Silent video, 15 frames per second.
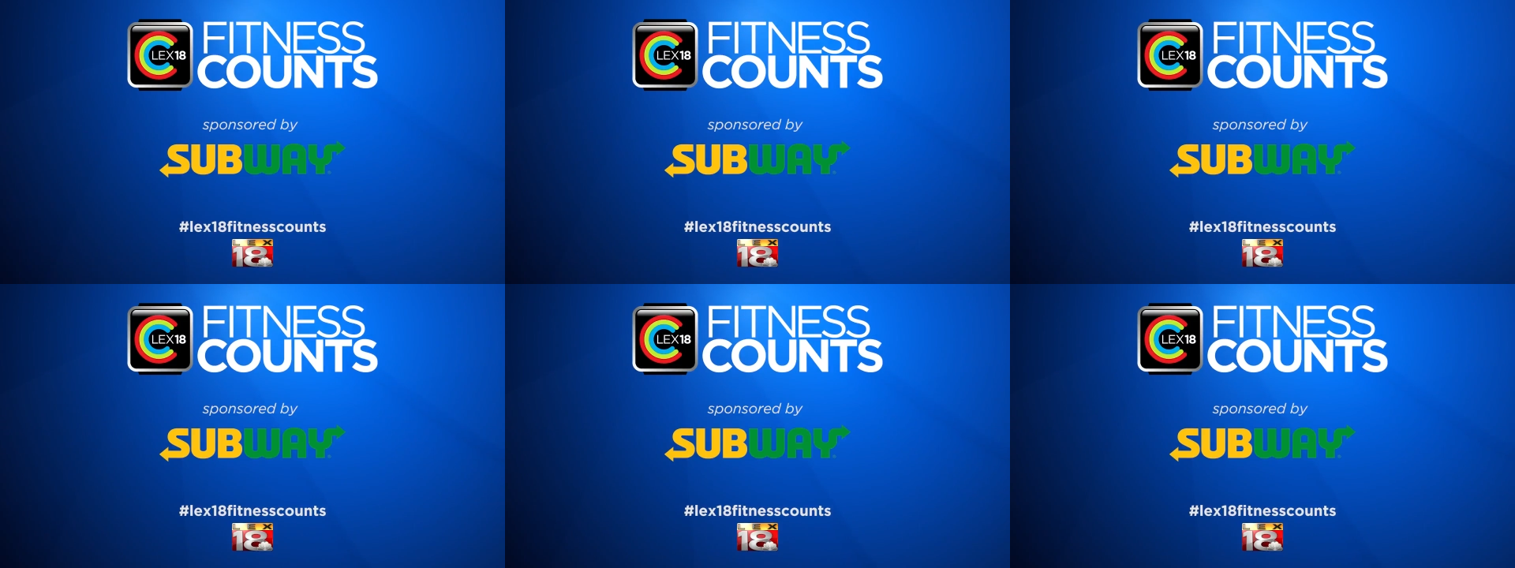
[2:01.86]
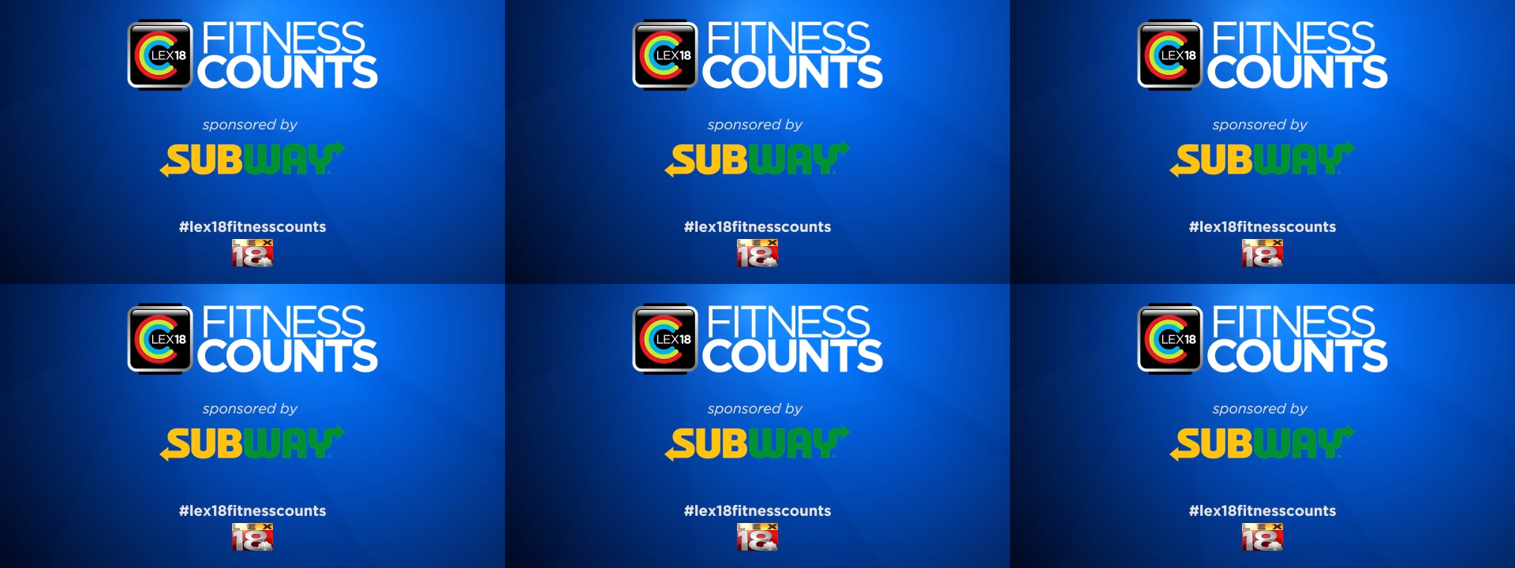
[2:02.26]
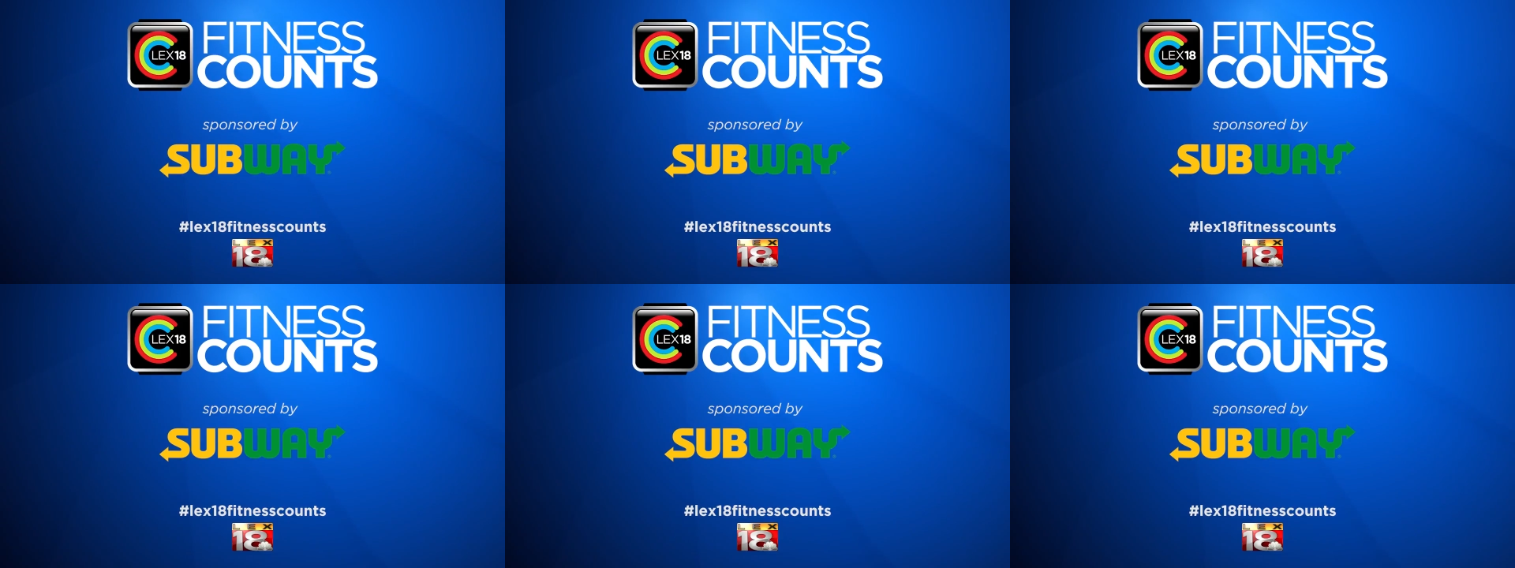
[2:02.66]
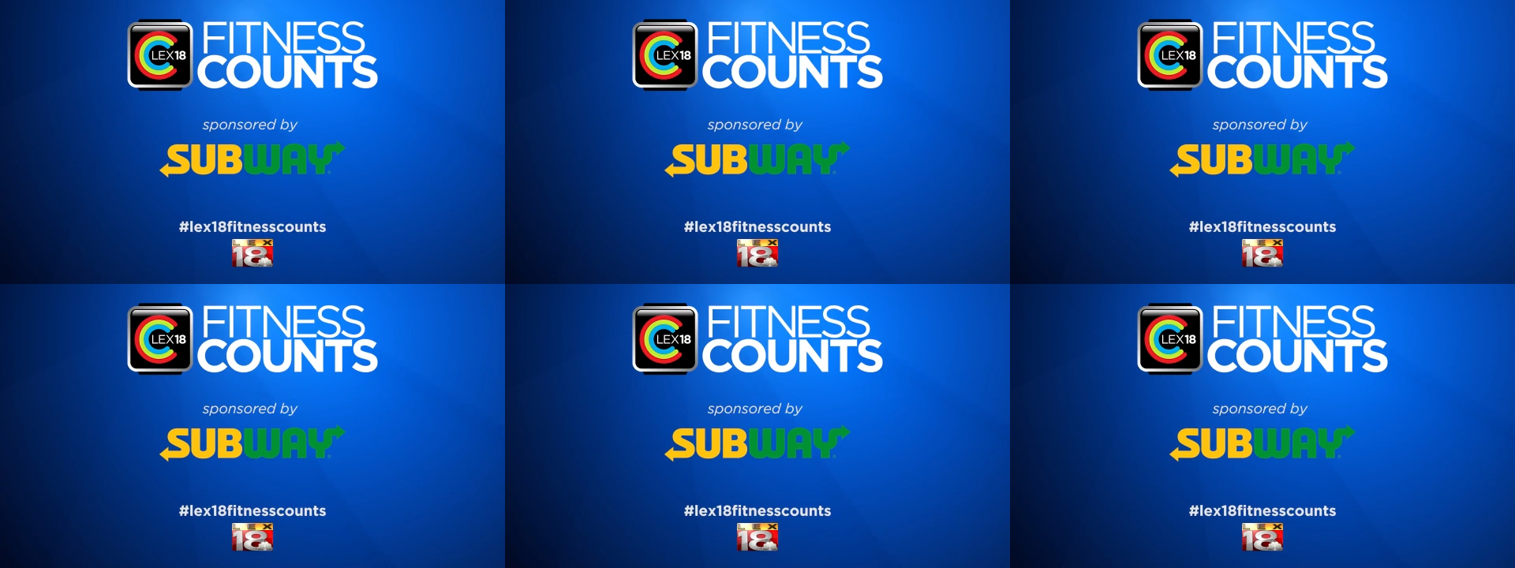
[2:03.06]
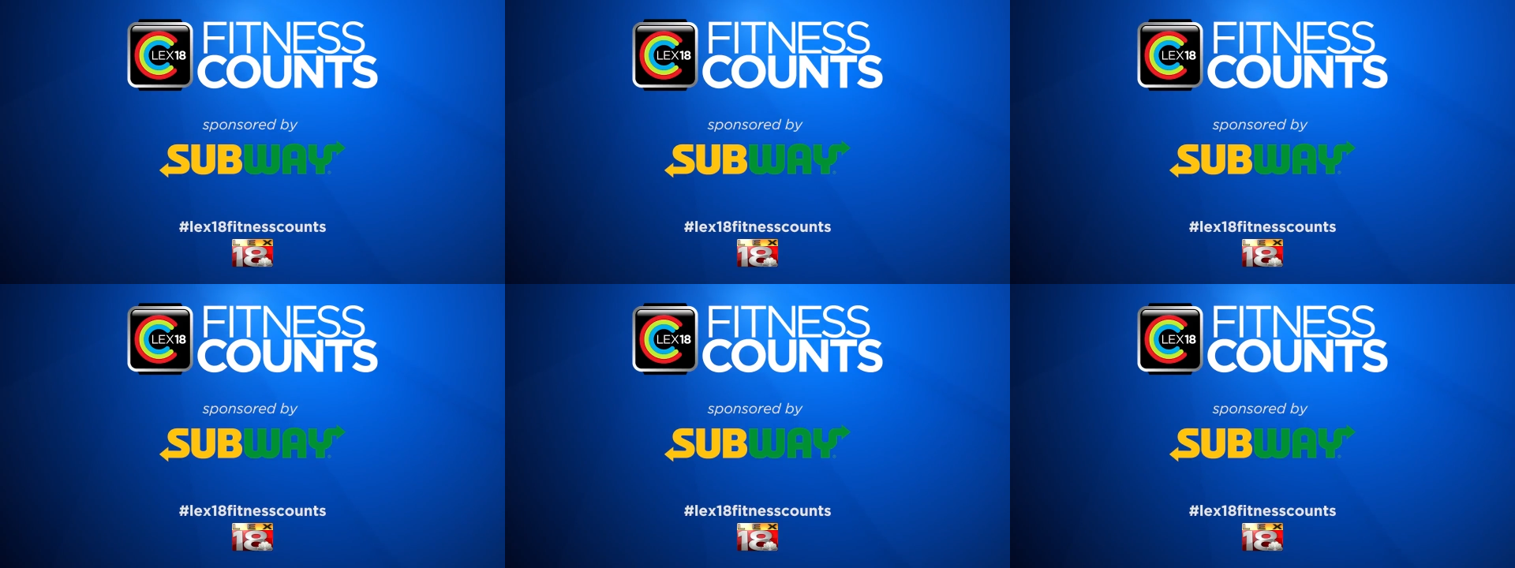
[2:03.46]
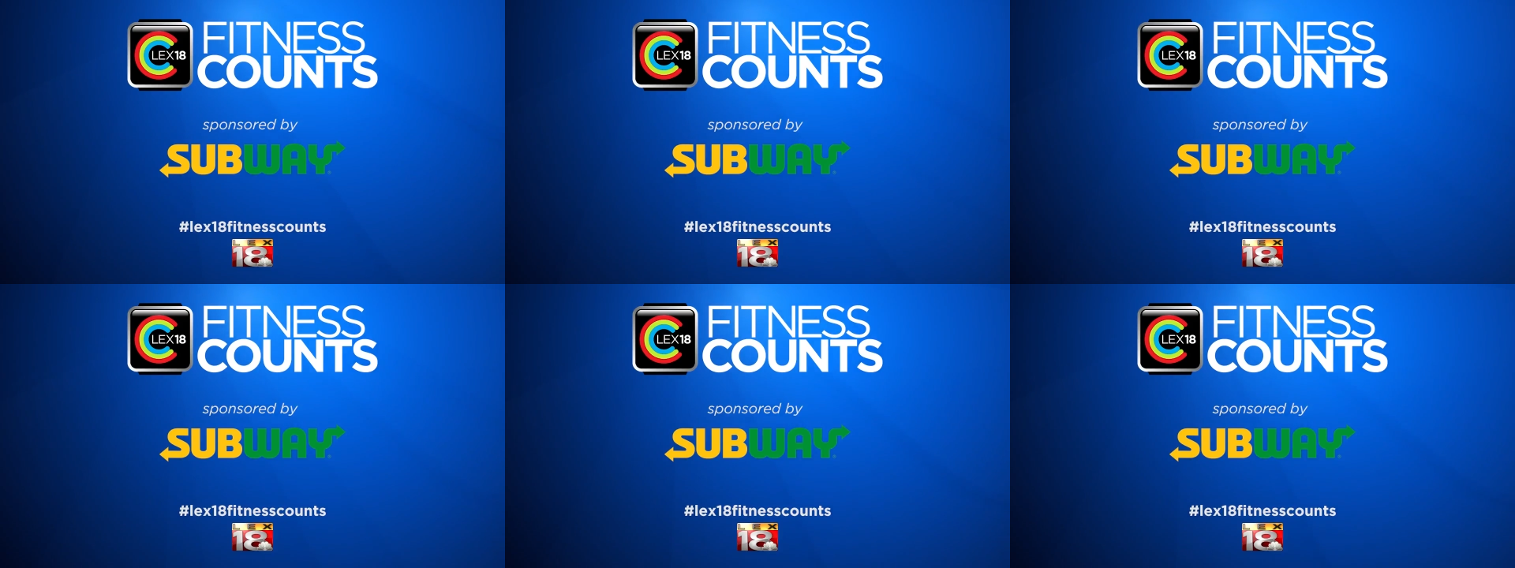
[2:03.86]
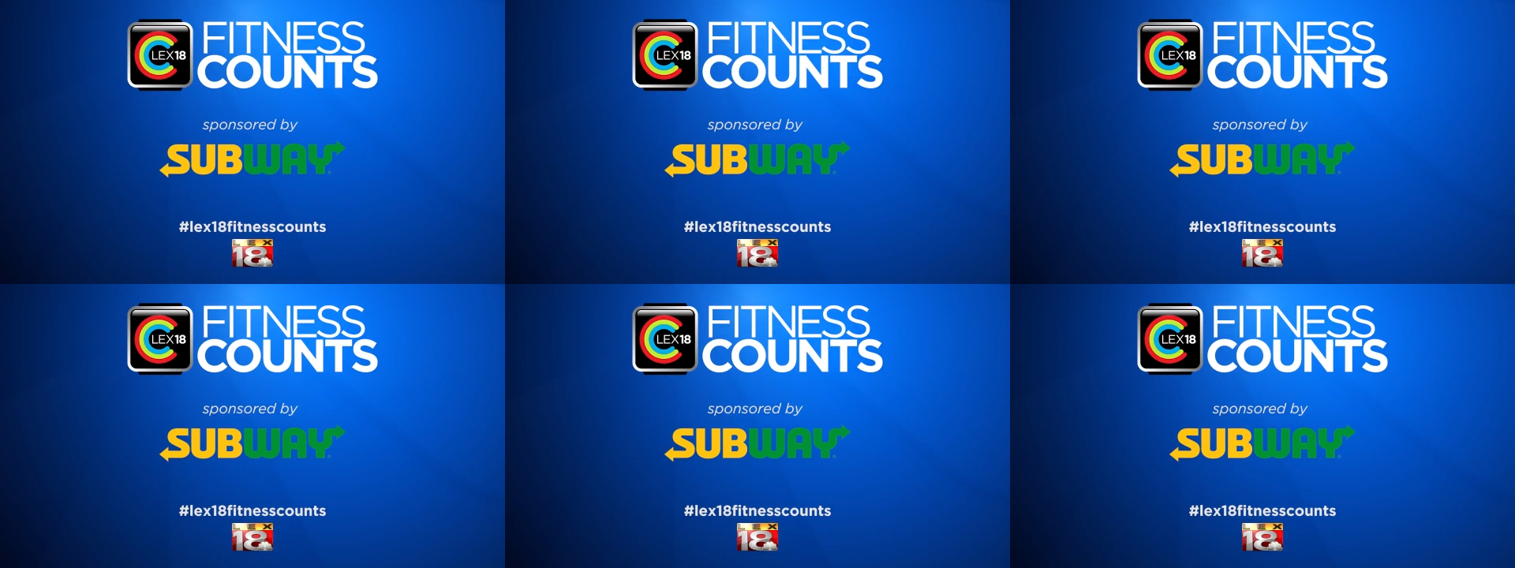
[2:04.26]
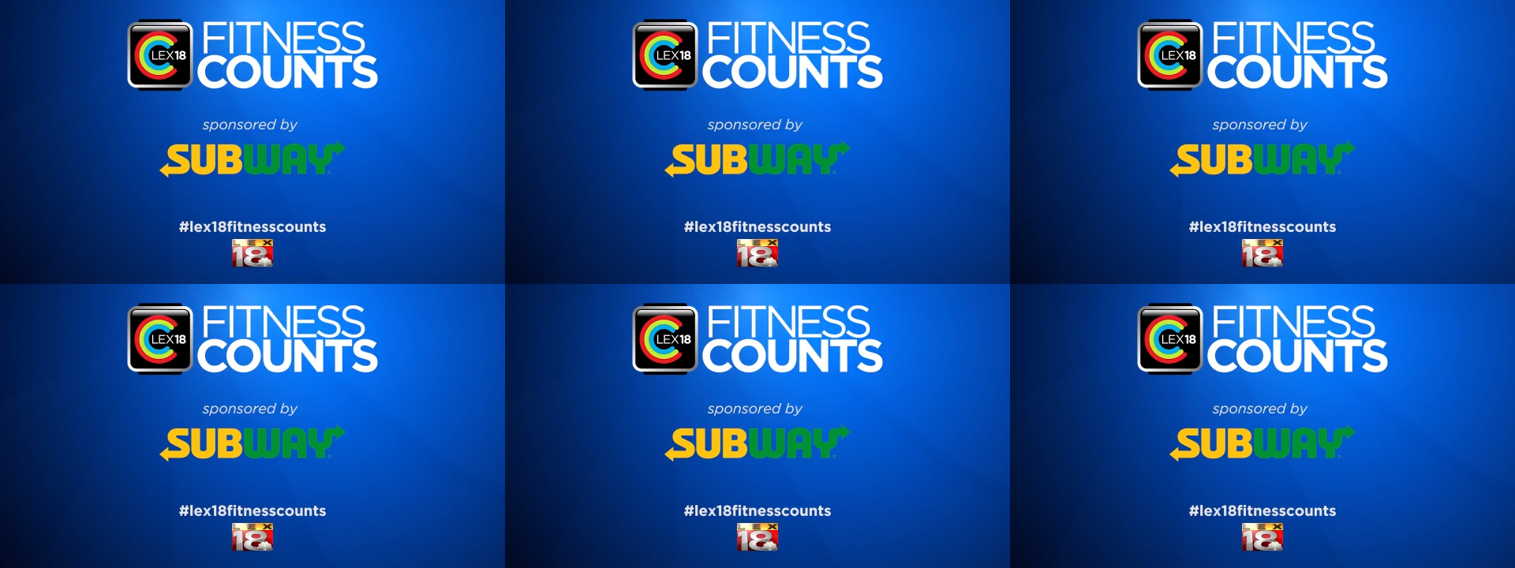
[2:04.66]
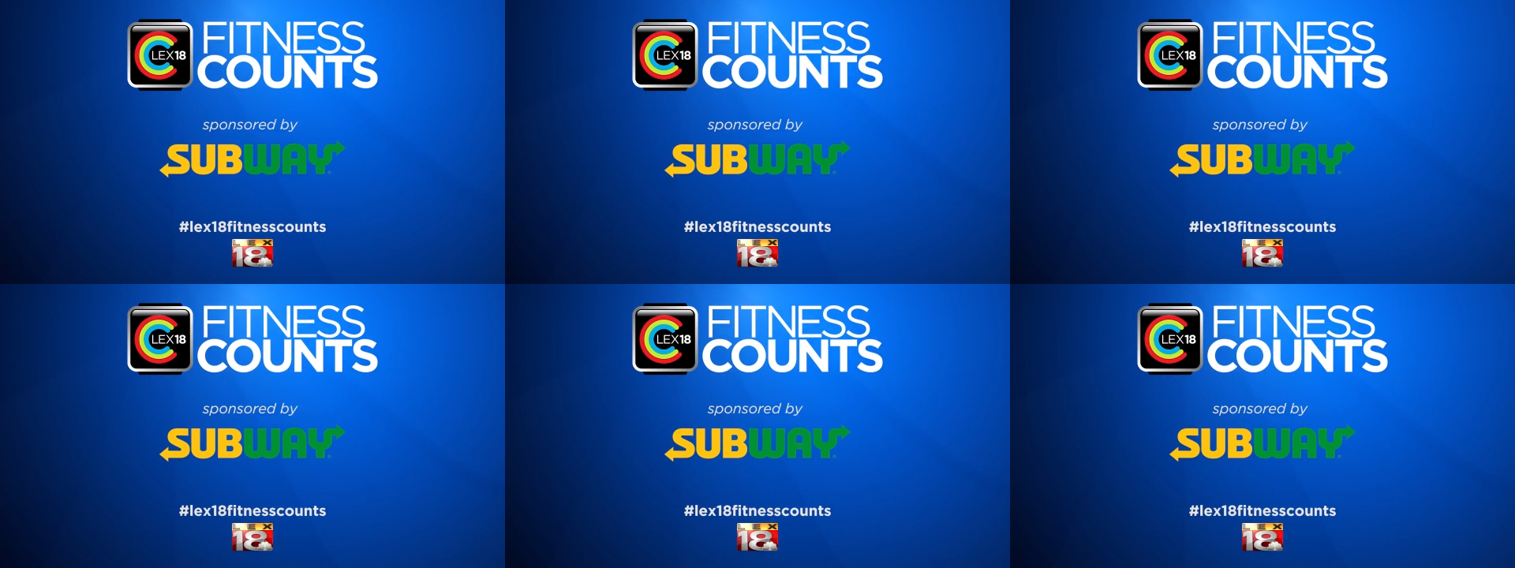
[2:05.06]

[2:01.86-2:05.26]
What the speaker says: [unreadable: no face in view]